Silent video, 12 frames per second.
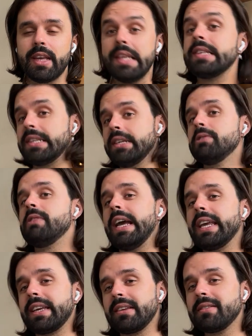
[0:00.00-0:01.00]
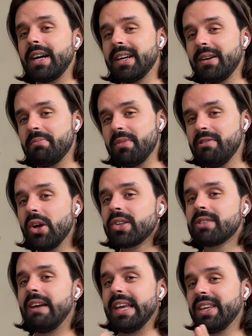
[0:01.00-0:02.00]
It's still like
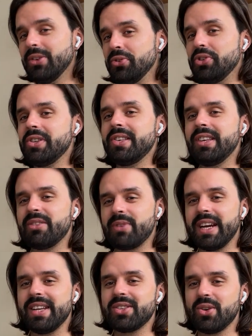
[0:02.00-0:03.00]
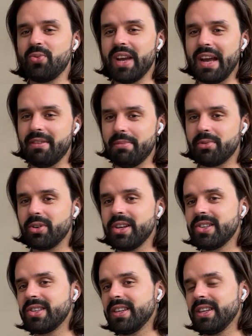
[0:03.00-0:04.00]
looks like UGC, right? So we have a
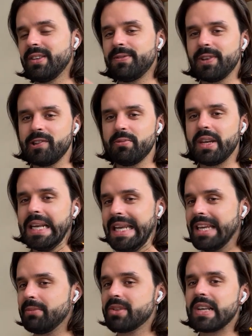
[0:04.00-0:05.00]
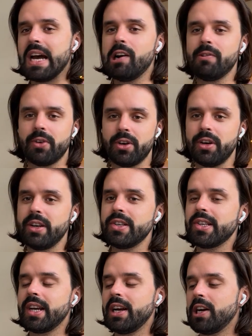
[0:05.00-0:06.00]
person filming himself or
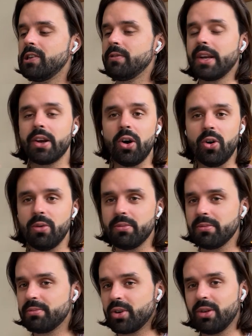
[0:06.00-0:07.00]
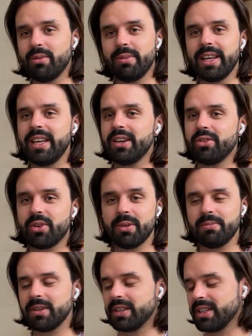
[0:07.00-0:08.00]
herself at home, probably,
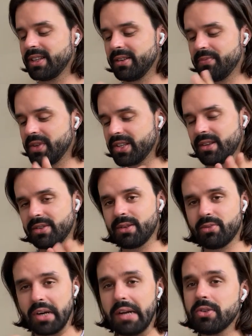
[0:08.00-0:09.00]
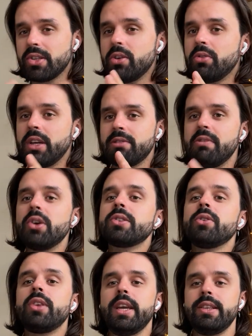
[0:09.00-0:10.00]
or somewhere else. So it
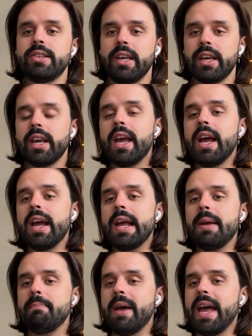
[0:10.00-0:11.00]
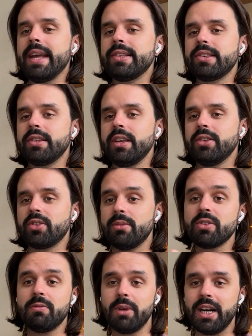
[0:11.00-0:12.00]
looks authentic. But in
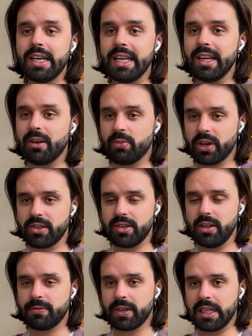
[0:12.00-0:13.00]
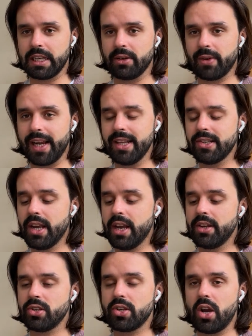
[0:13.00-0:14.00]
terms of marketing, it works differently, right?
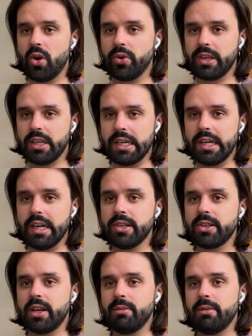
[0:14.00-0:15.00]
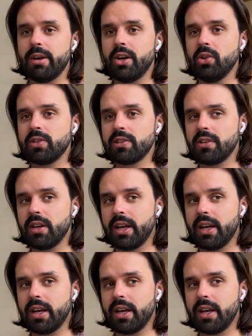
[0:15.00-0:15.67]
So here it's going to be about